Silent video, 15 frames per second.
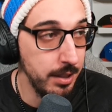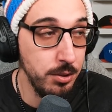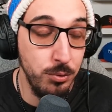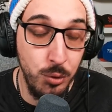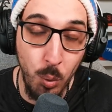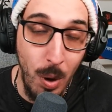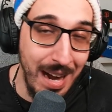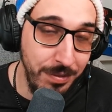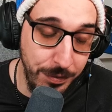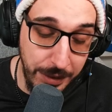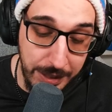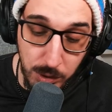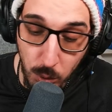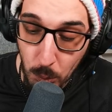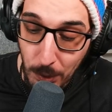Do I
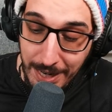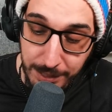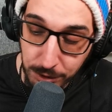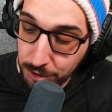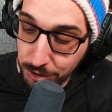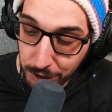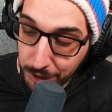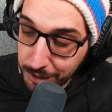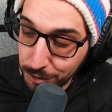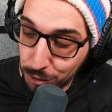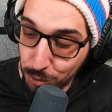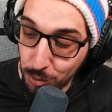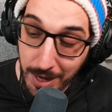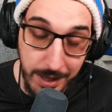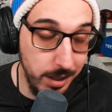think the Rangers are going to
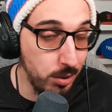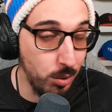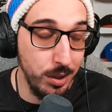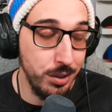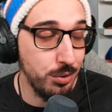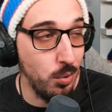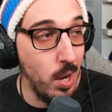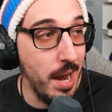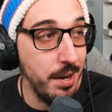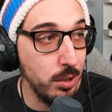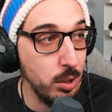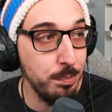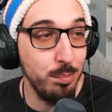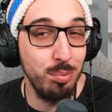trade Chris Kreider?